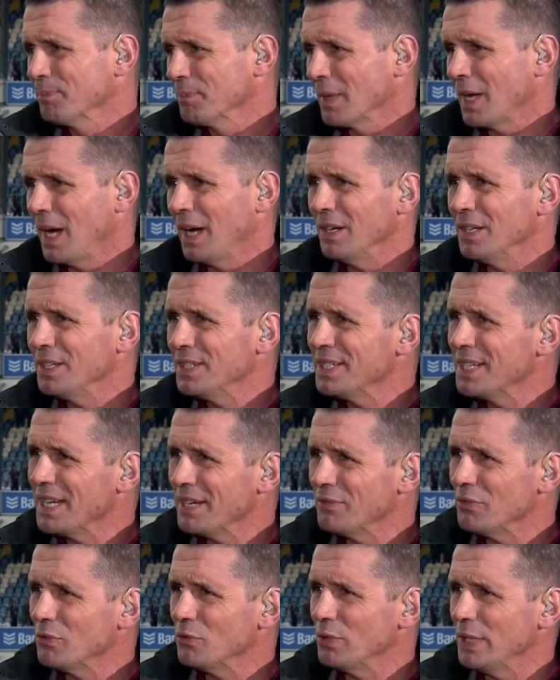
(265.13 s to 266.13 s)
Ireland
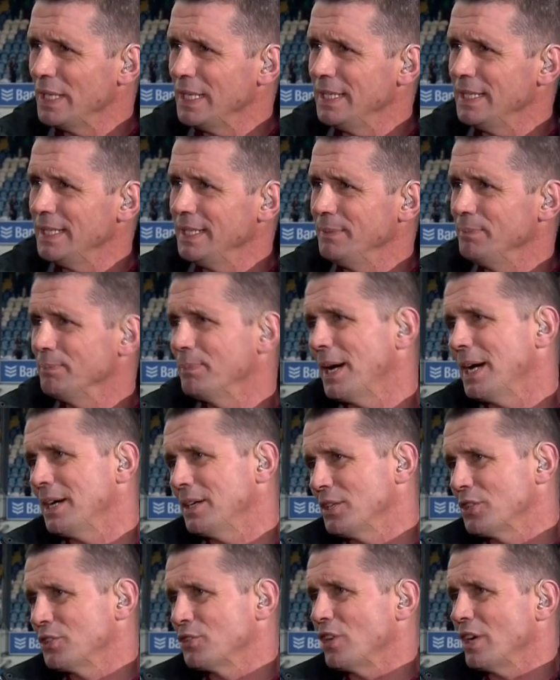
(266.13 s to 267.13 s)
never really barred
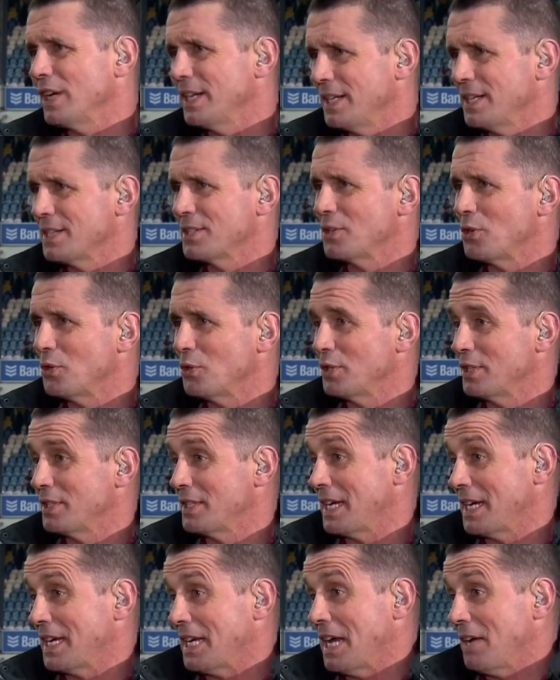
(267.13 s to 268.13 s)
a try they scored in the
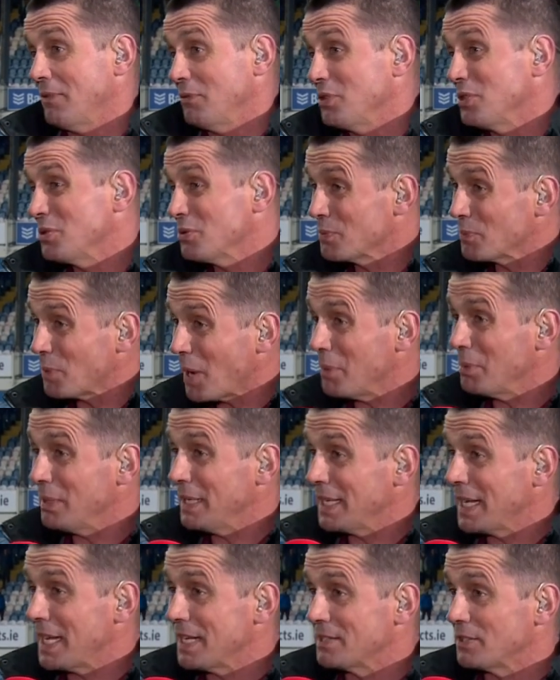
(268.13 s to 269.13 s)
second half, which was probably
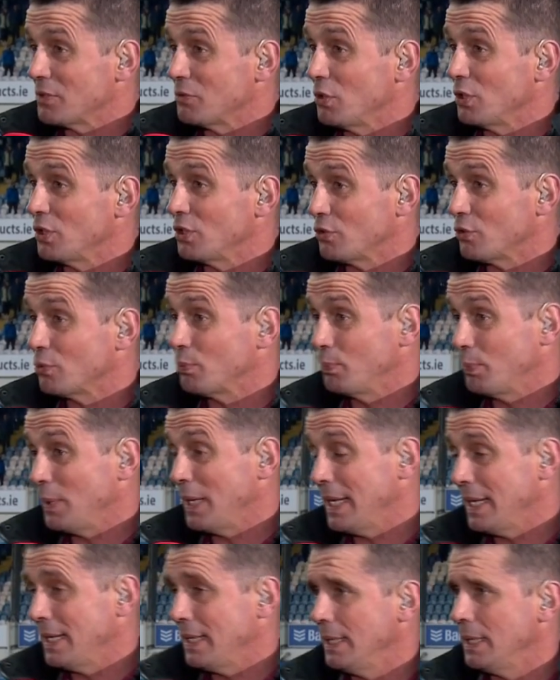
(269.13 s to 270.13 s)
against the run of
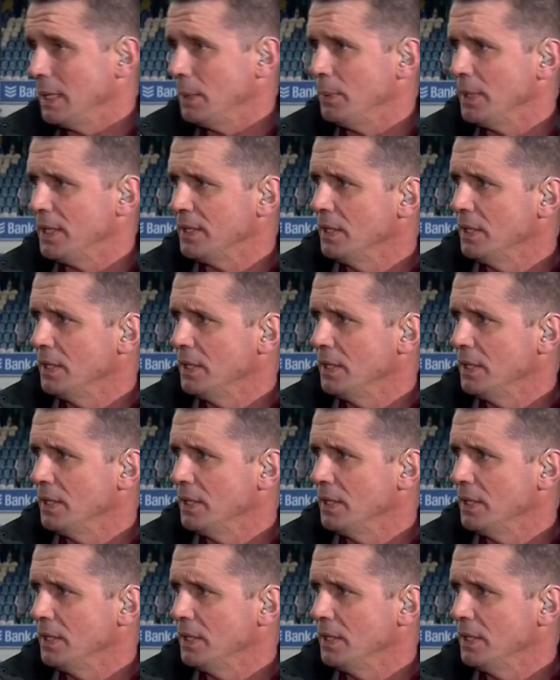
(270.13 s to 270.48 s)
play a little bit.